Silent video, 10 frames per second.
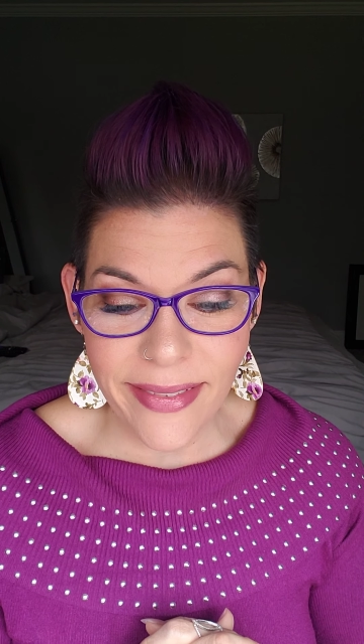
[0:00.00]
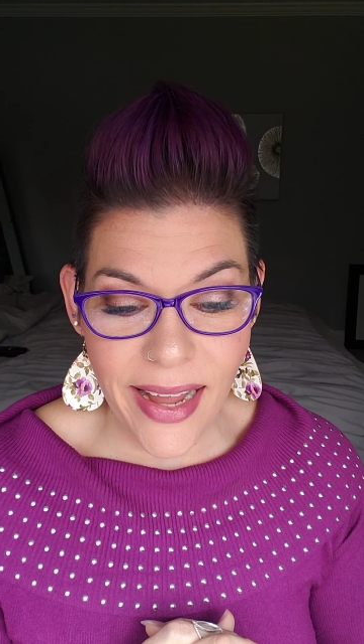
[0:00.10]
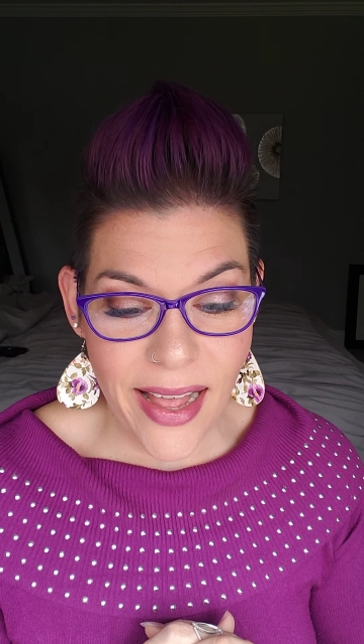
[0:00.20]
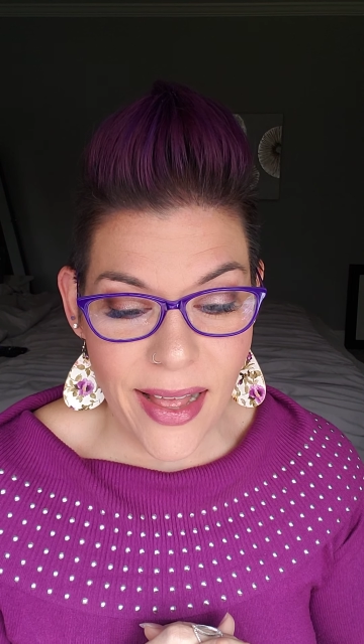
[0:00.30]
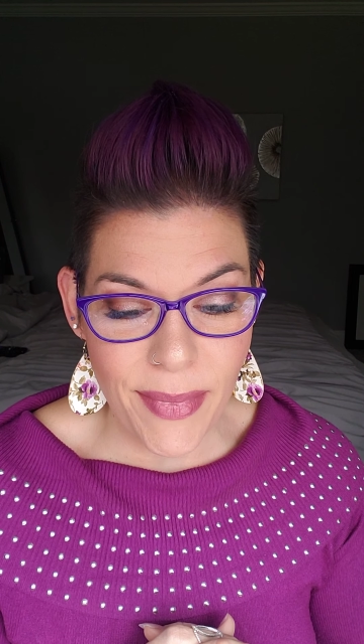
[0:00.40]

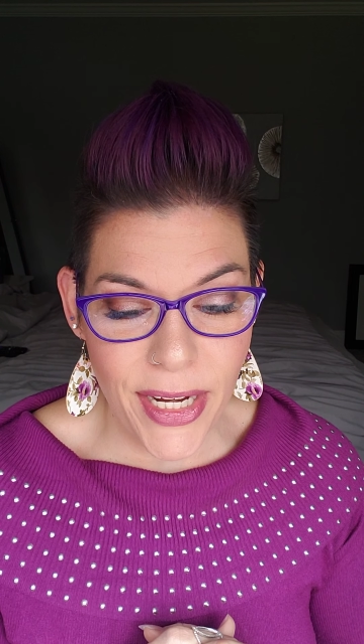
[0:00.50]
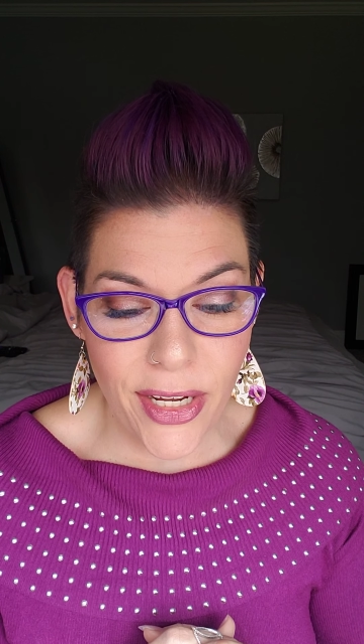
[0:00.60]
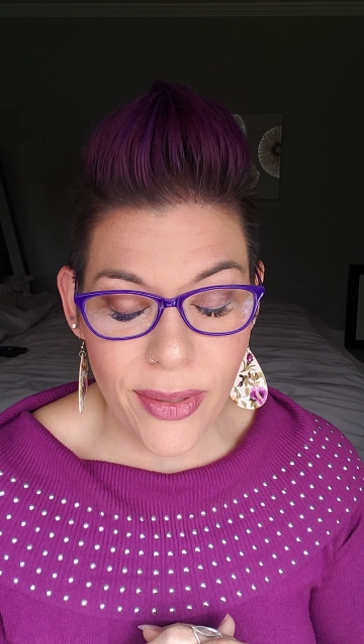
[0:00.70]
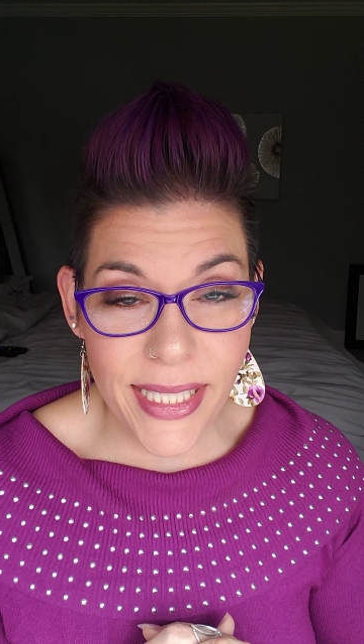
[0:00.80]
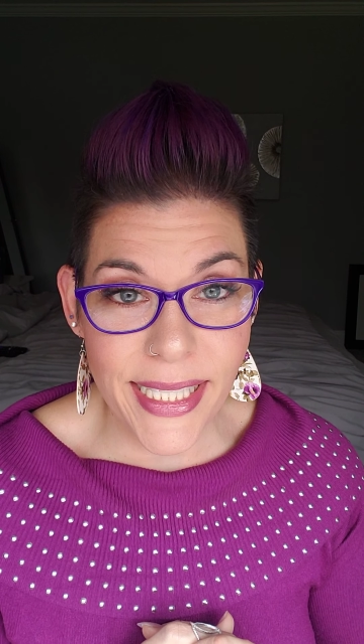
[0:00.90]
I
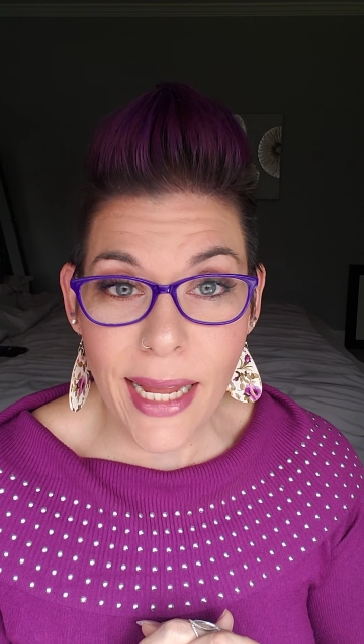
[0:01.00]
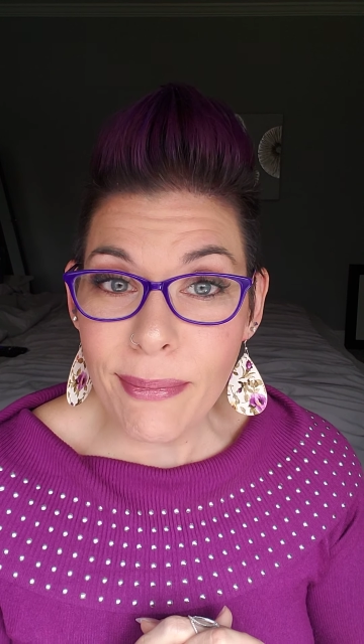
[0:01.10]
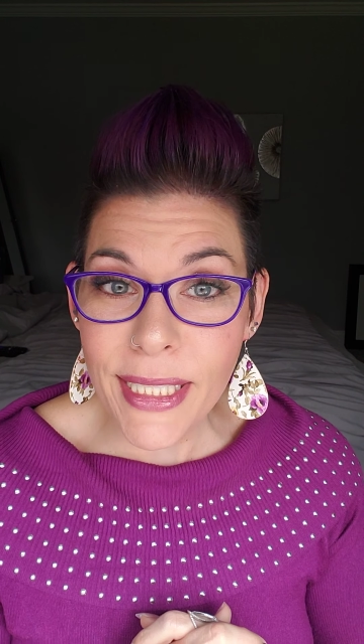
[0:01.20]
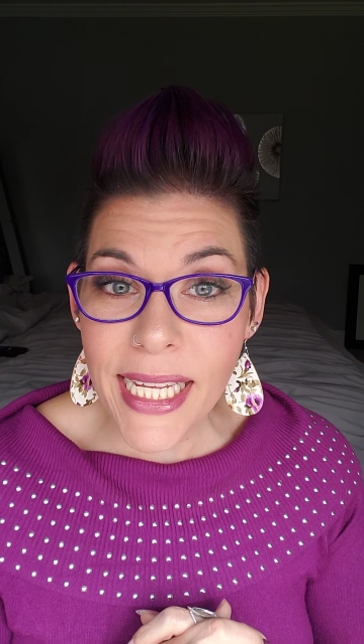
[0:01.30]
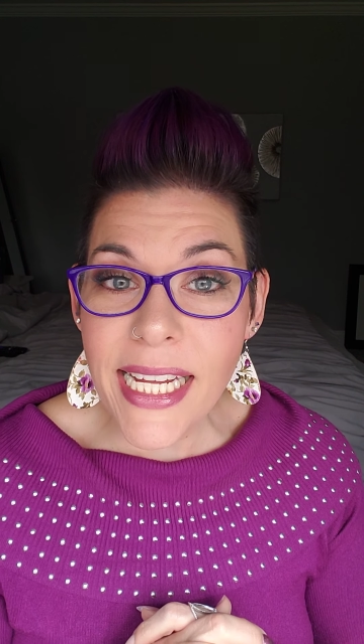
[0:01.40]
know it's
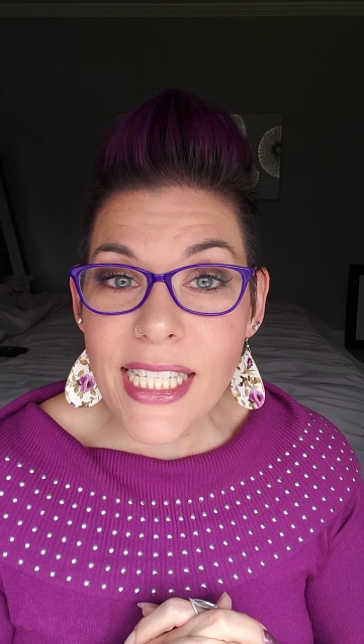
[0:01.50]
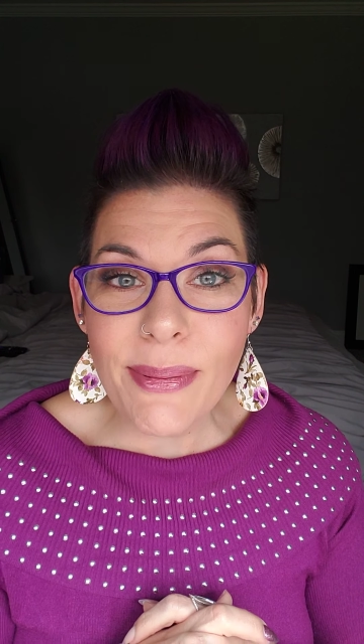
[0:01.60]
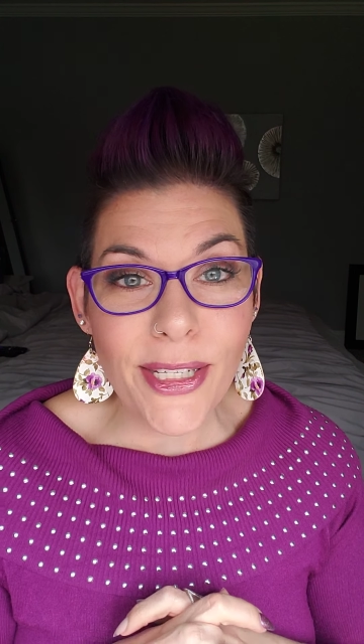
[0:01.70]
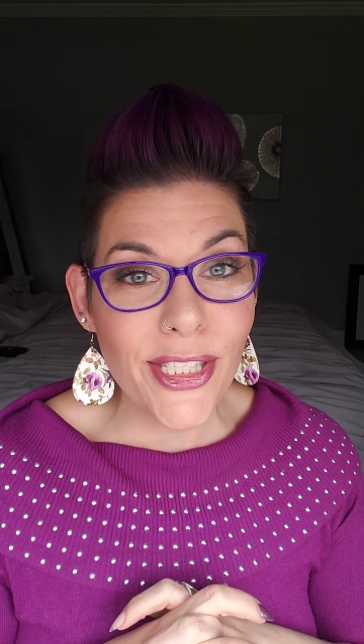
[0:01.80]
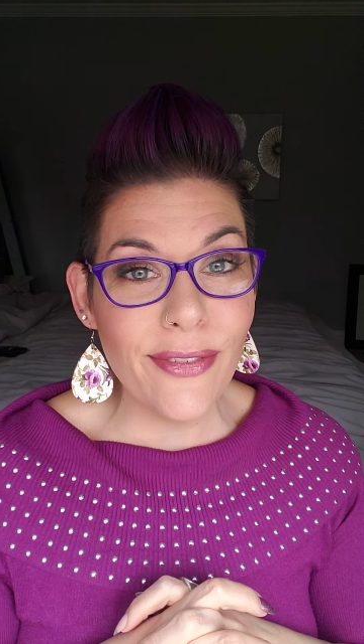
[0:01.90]
tempting,
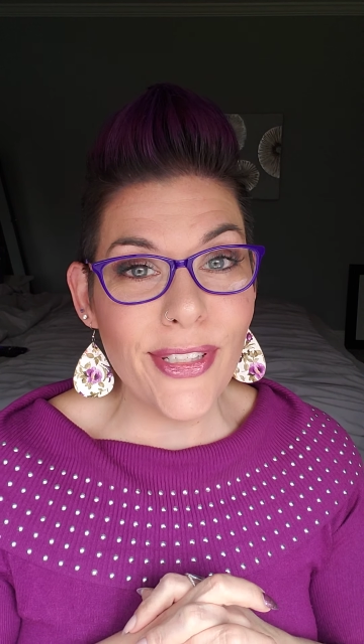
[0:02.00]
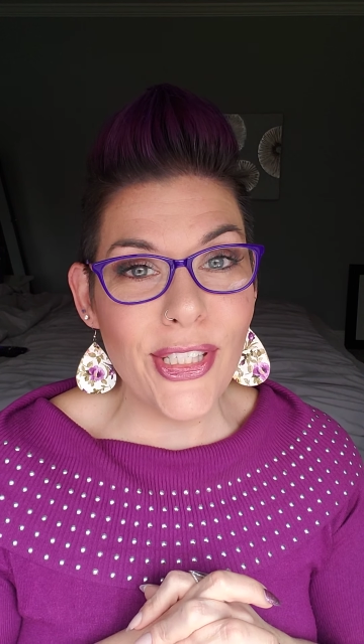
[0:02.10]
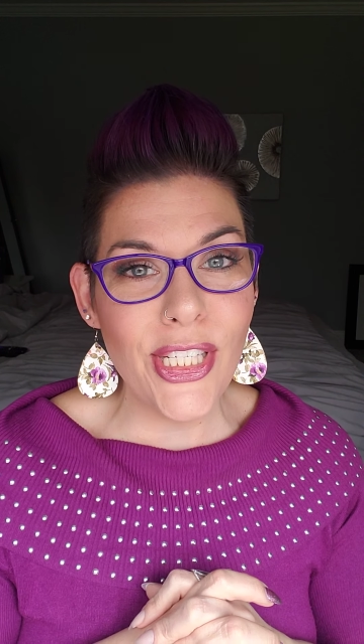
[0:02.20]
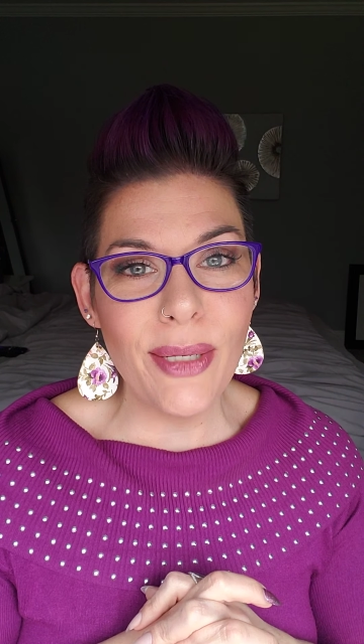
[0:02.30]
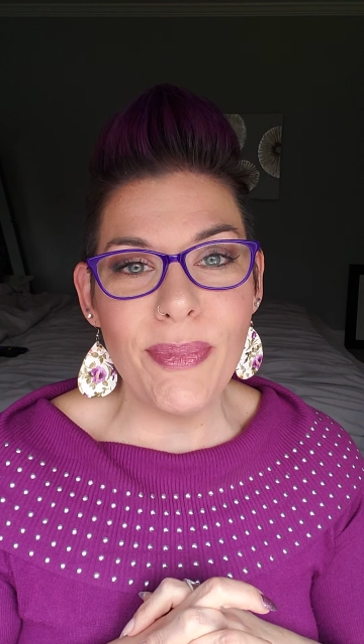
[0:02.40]
especially if
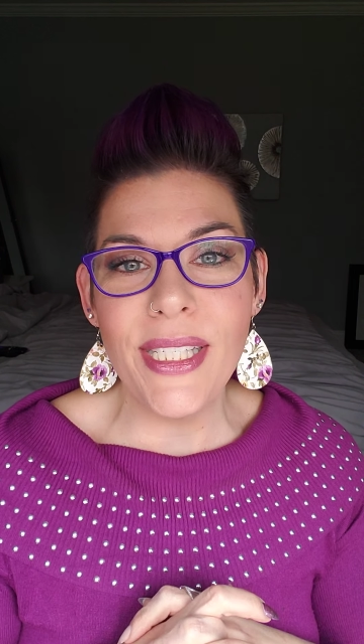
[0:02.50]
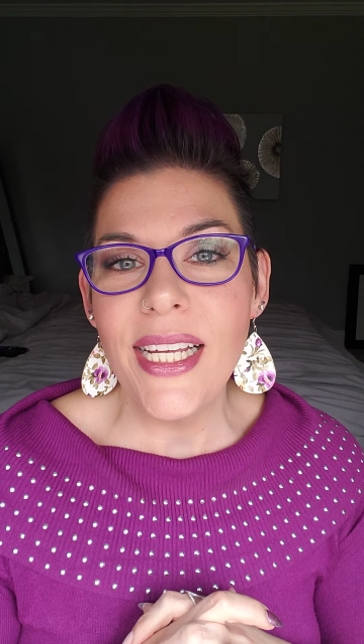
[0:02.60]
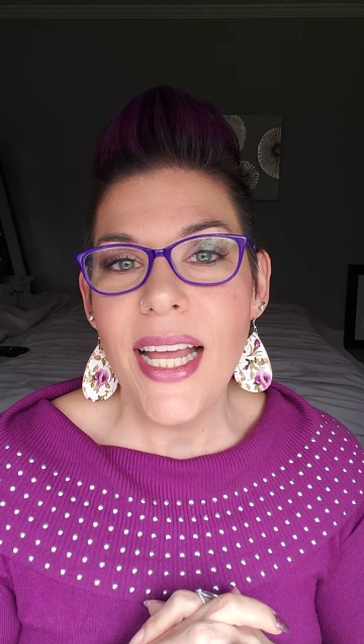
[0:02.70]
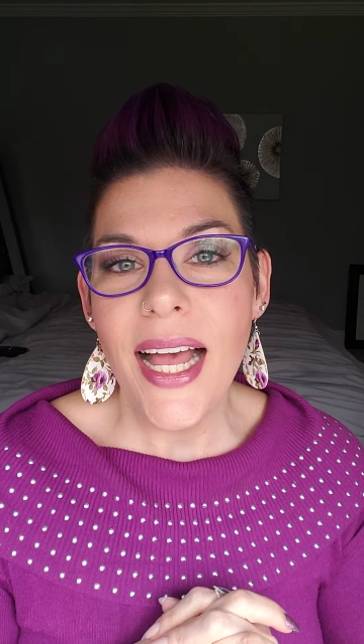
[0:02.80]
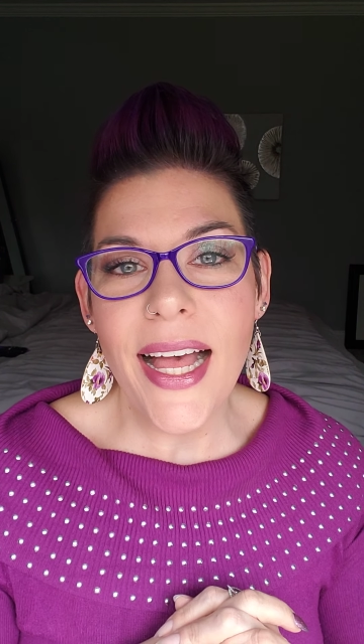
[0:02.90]
it's chipped,
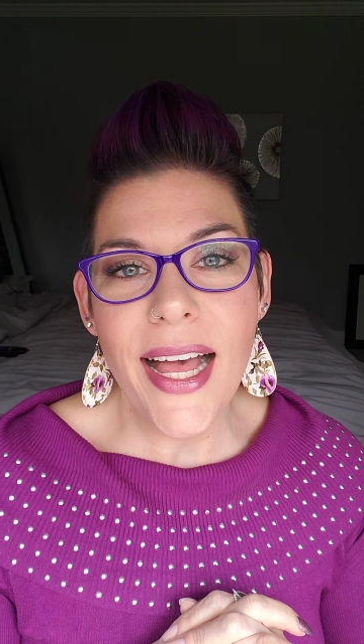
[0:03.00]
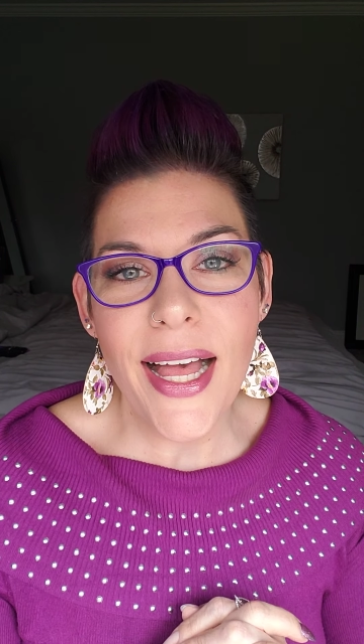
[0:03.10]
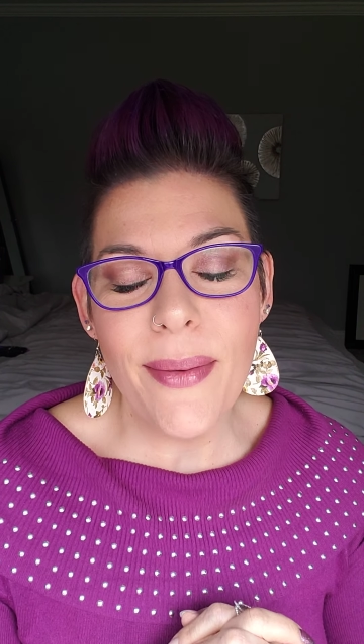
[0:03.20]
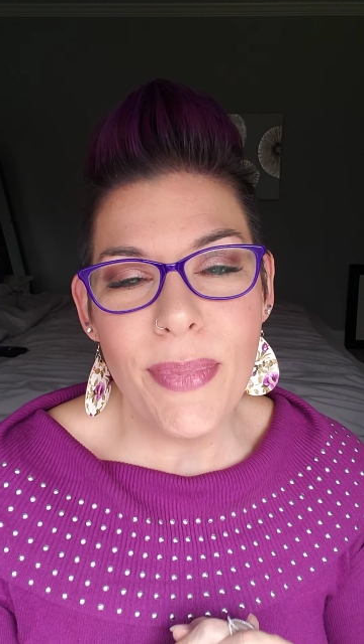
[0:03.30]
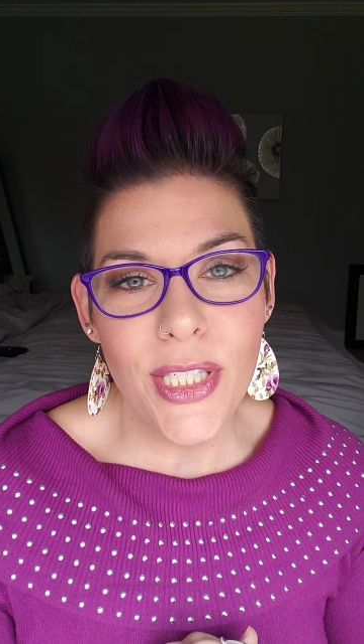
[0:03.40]

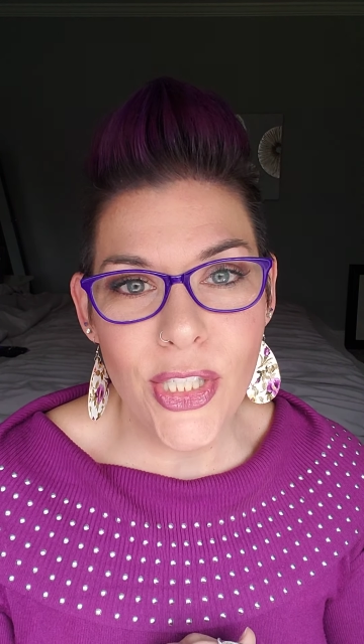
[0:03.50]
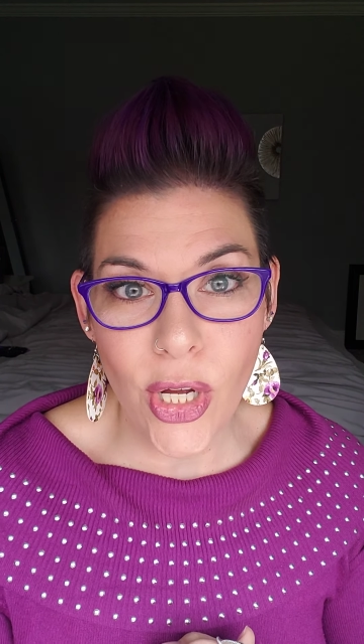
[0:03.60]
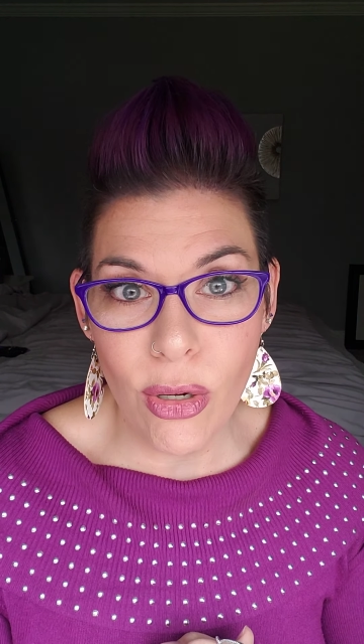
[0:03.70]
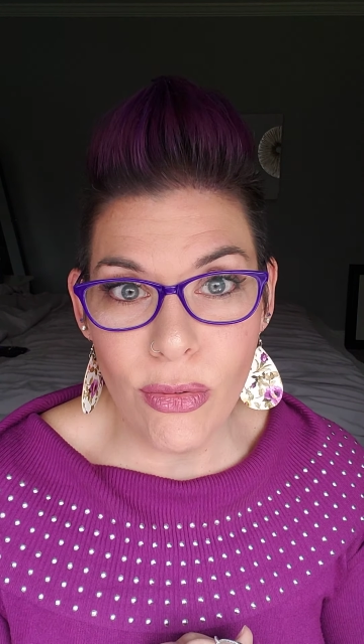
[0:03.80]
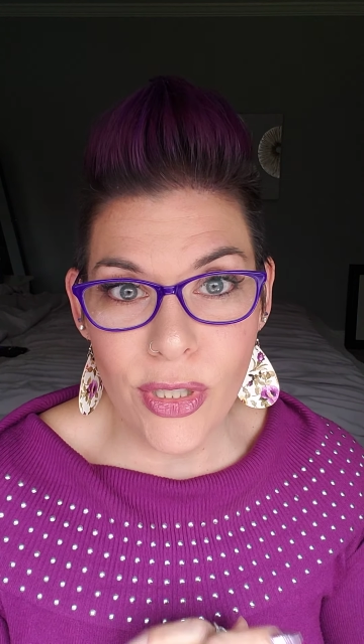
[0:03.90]
but
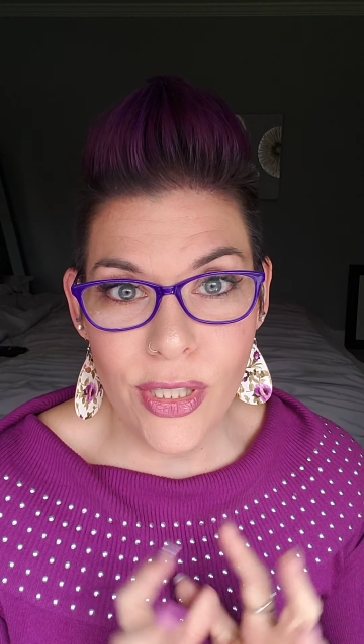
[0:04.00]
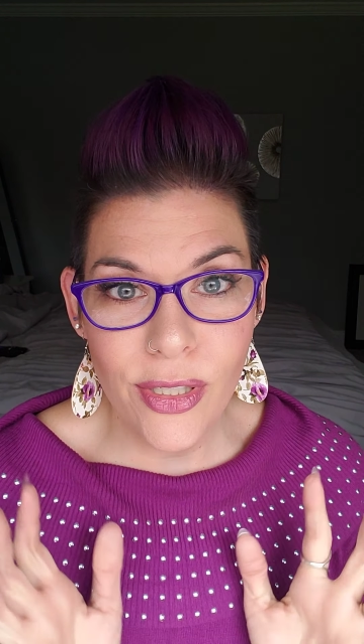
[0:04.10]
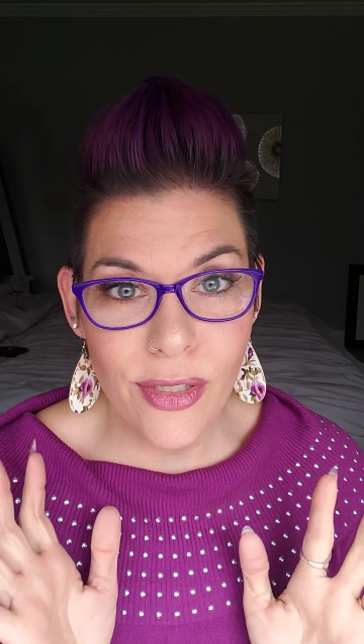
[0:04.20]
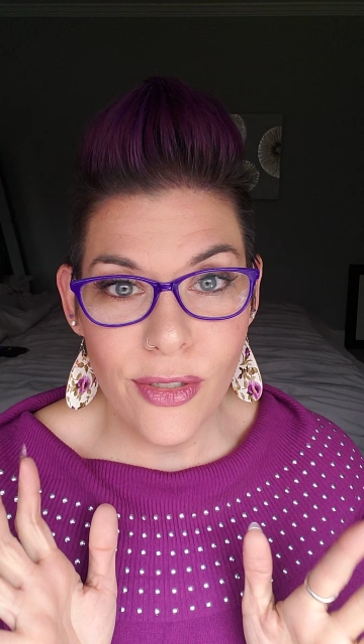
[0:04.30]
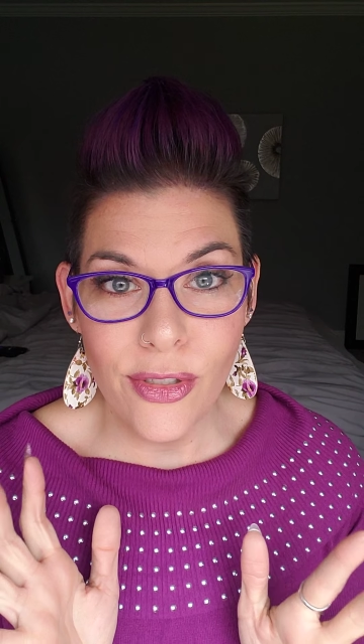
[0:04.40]
don't